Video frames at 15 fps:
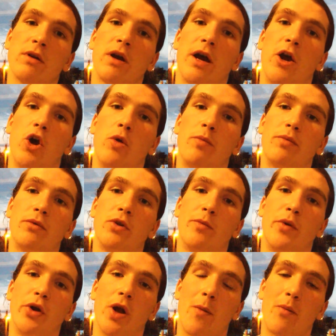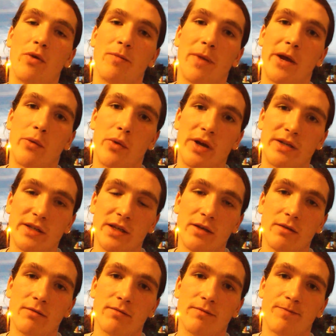I hope you put up with my
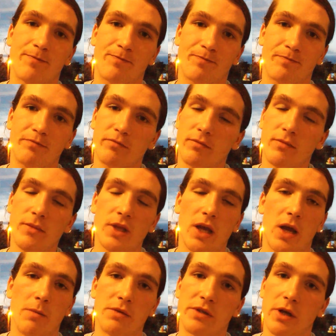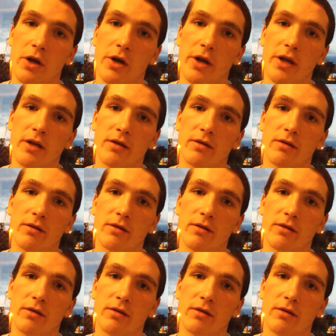wheezing. I'm sorry.